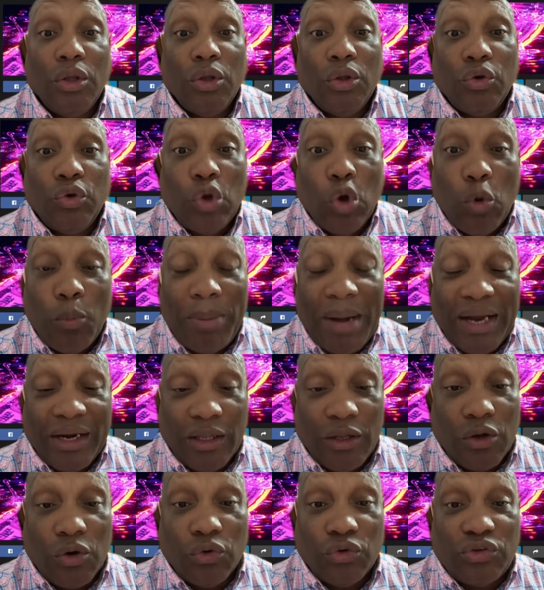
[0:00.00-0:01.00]

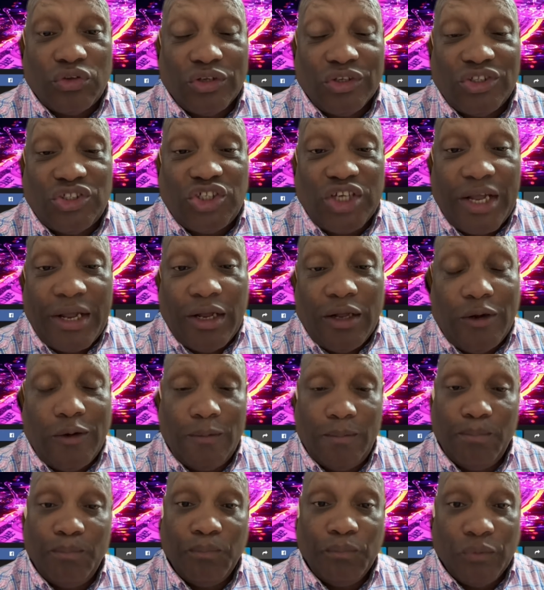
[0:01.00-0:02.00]
Nobody goes to
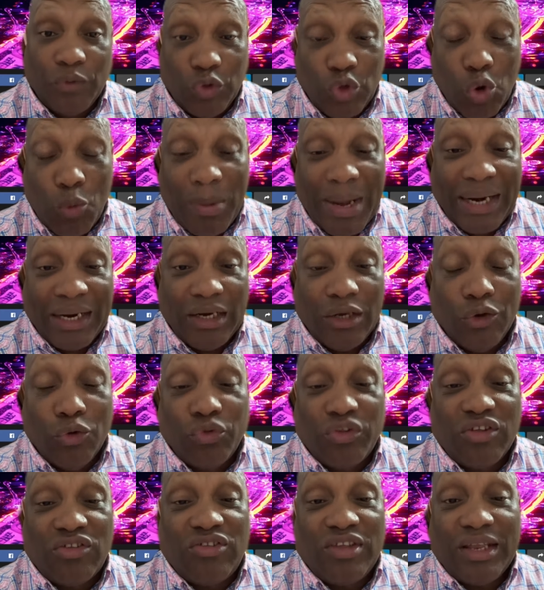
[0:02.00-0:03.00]
jail. Nobody
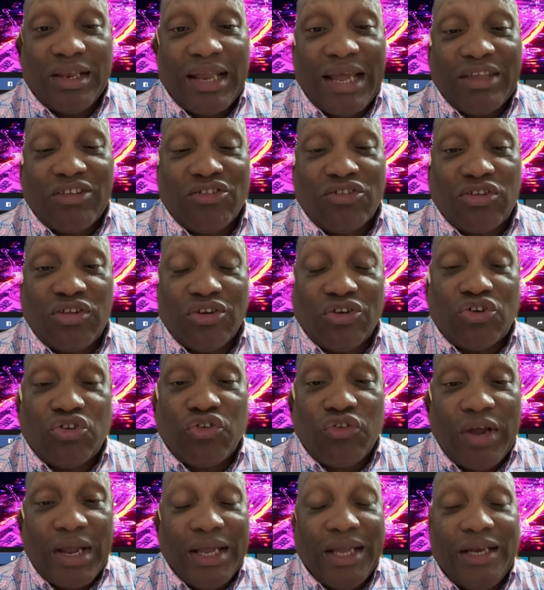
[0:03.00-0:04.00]
loses their license to
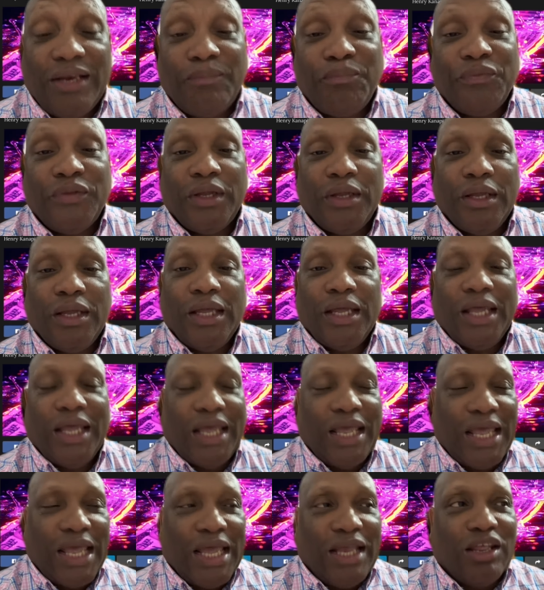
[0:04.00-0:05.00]
trade.
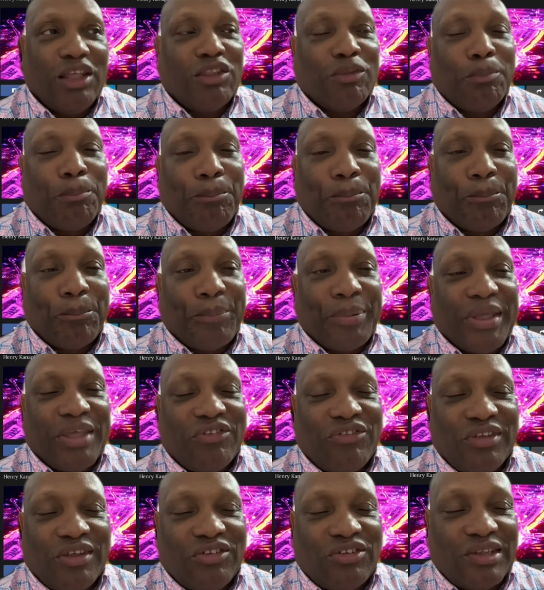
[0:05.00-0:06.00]
It is
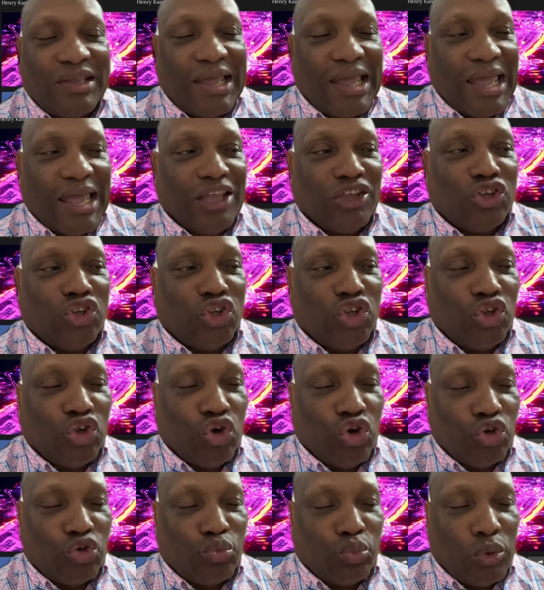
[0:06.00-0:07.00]
business as
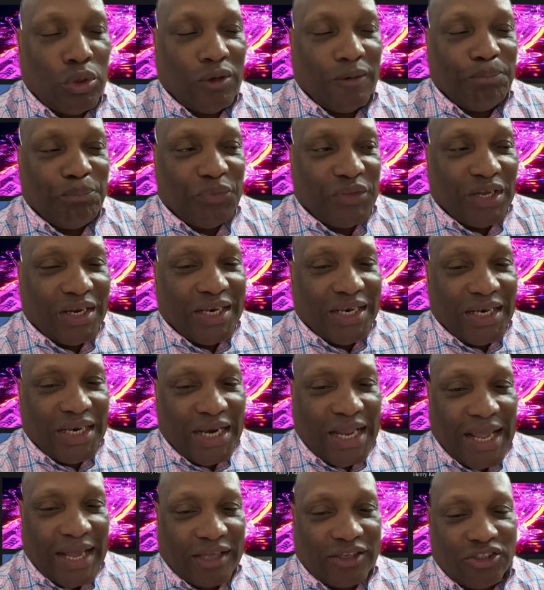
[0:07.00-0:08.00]
usual the
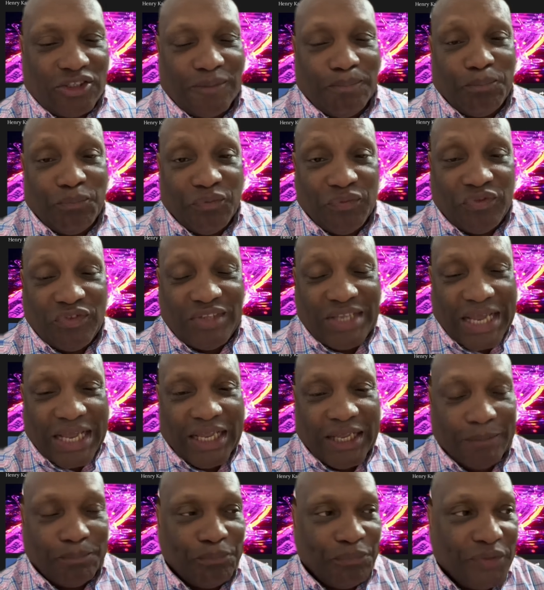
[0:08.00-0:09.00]
next
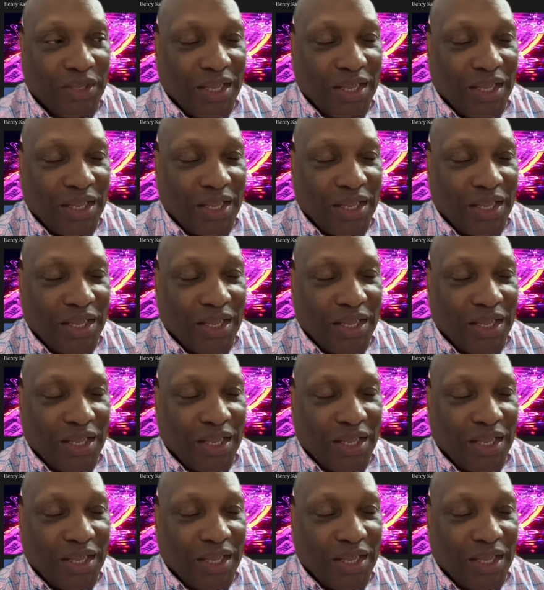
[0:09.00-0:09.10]
day.